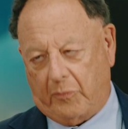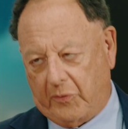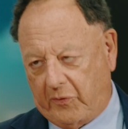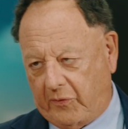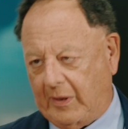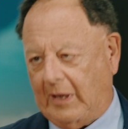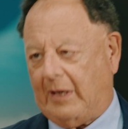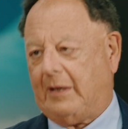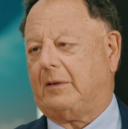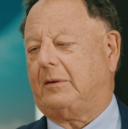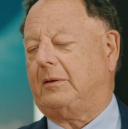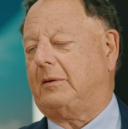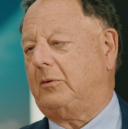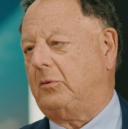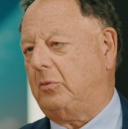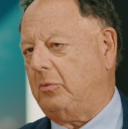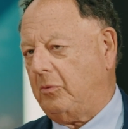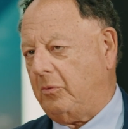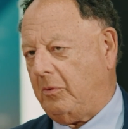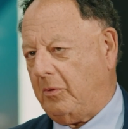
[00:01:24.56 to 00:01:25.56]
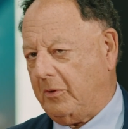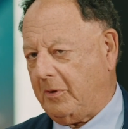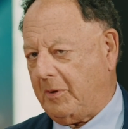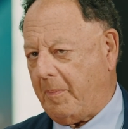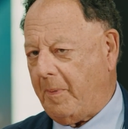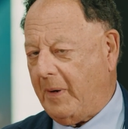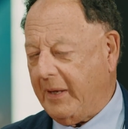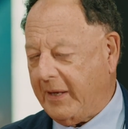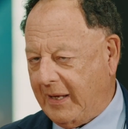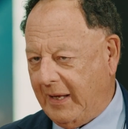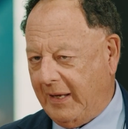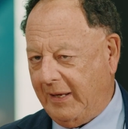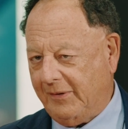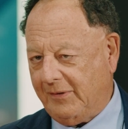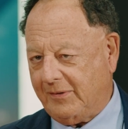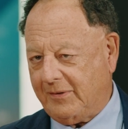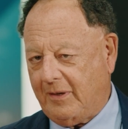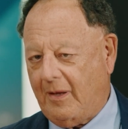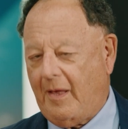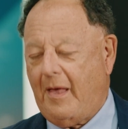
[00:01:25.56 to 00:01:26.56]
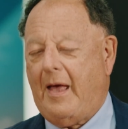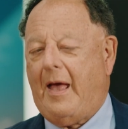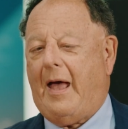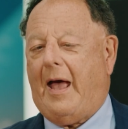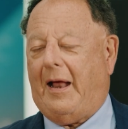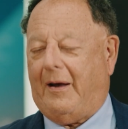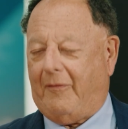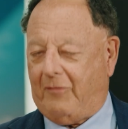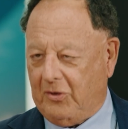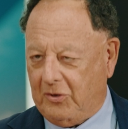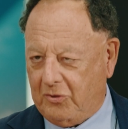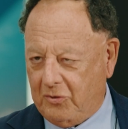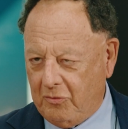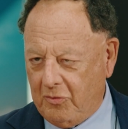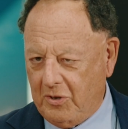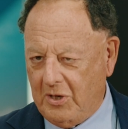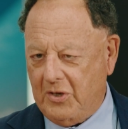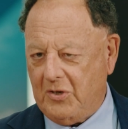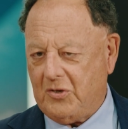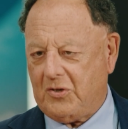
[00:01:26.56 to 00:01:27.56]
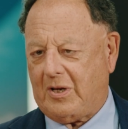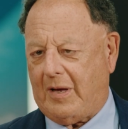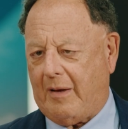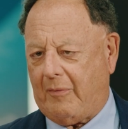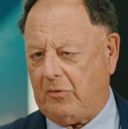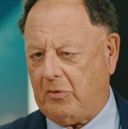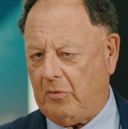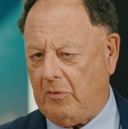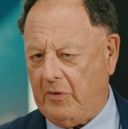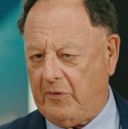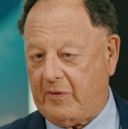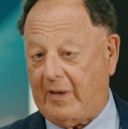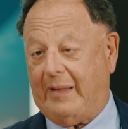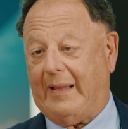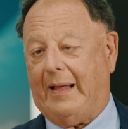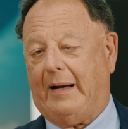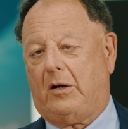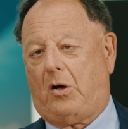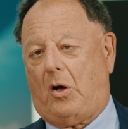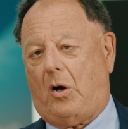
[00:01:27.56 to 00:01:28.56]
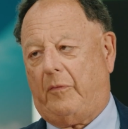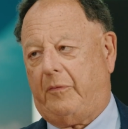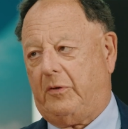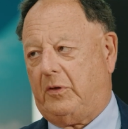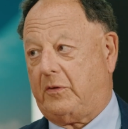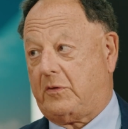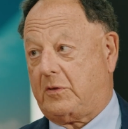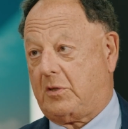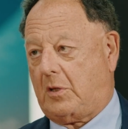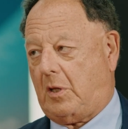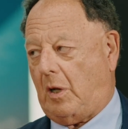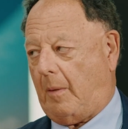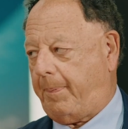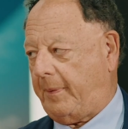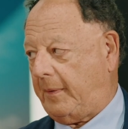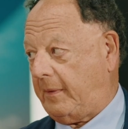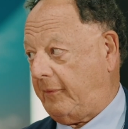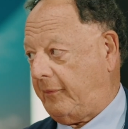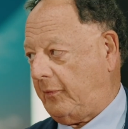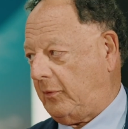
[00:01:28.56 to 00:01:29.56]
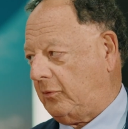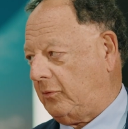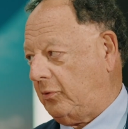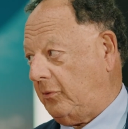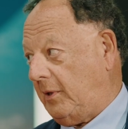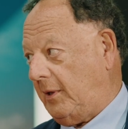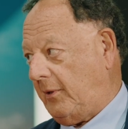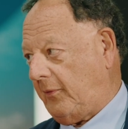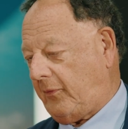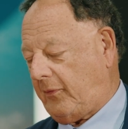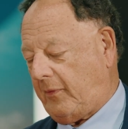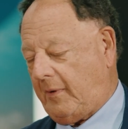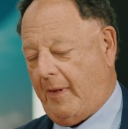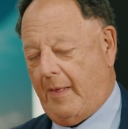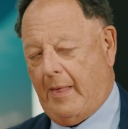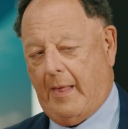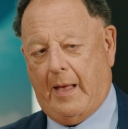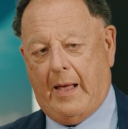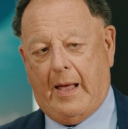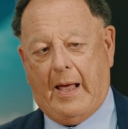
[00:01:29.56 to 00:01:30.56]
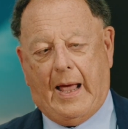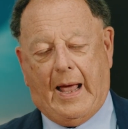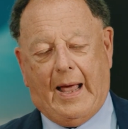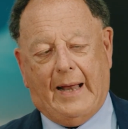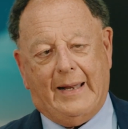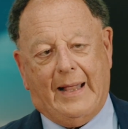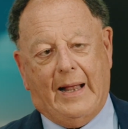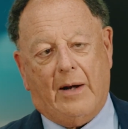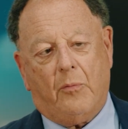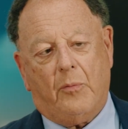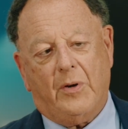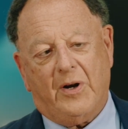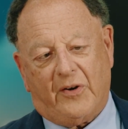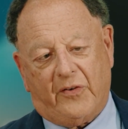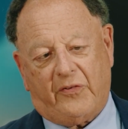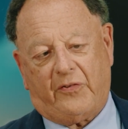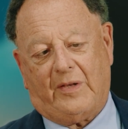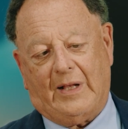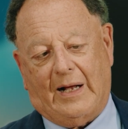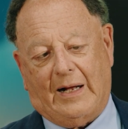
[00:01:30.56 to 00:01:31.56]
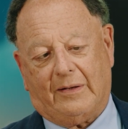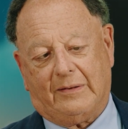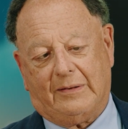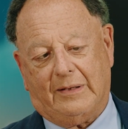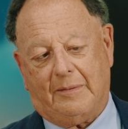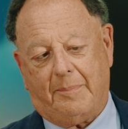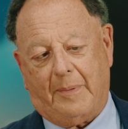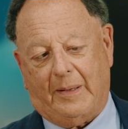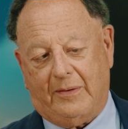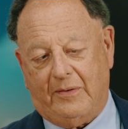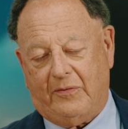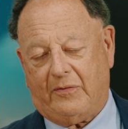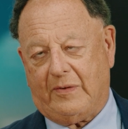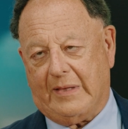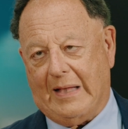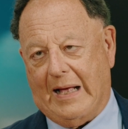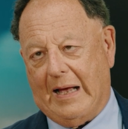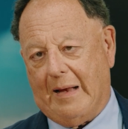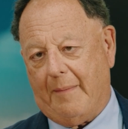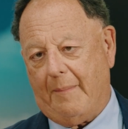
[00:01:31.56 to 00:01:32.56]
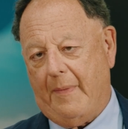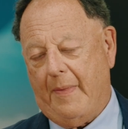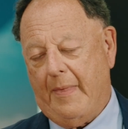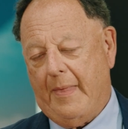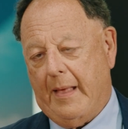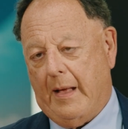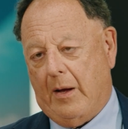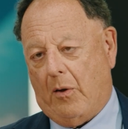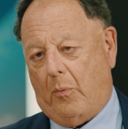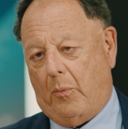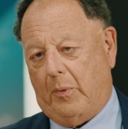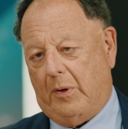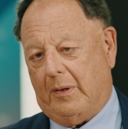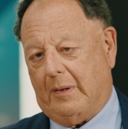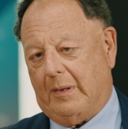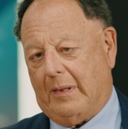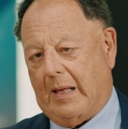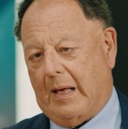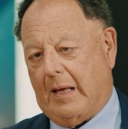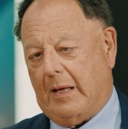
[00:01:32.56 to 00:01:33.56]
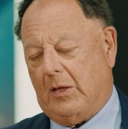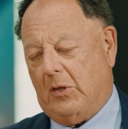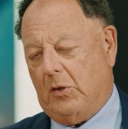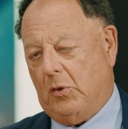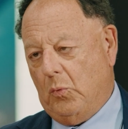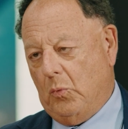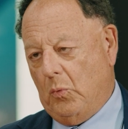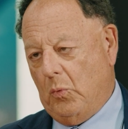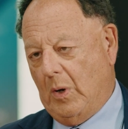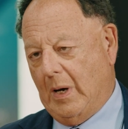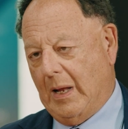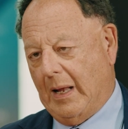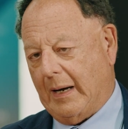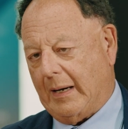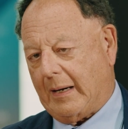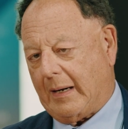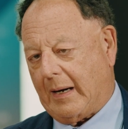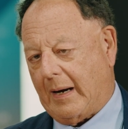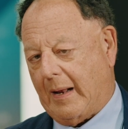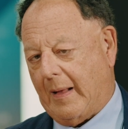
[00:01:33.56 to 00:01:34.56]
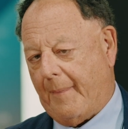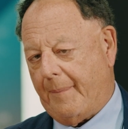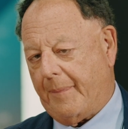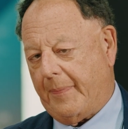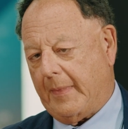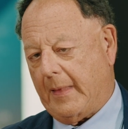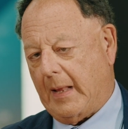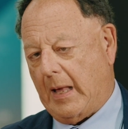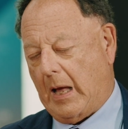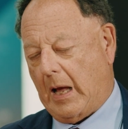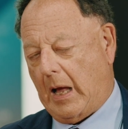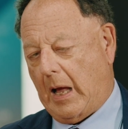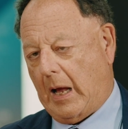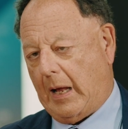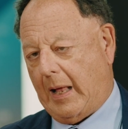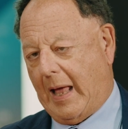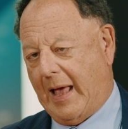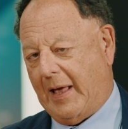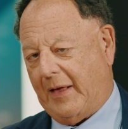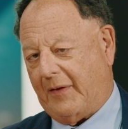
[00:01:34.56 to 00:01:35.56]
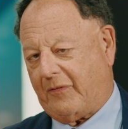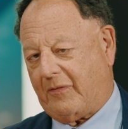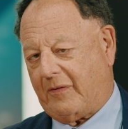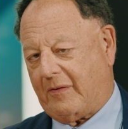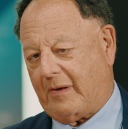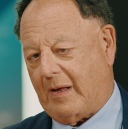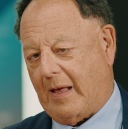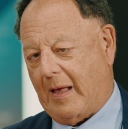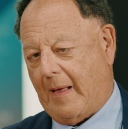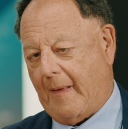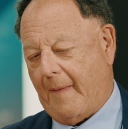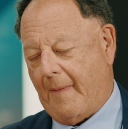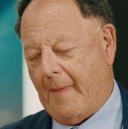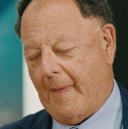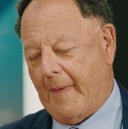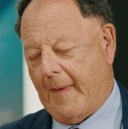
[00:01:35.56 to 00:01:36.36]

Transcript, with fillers: we start to replicate, every two years, every two years, and then COVID stopped for two years. And then we restarted, but this time with uh, EULAR uh, as uh,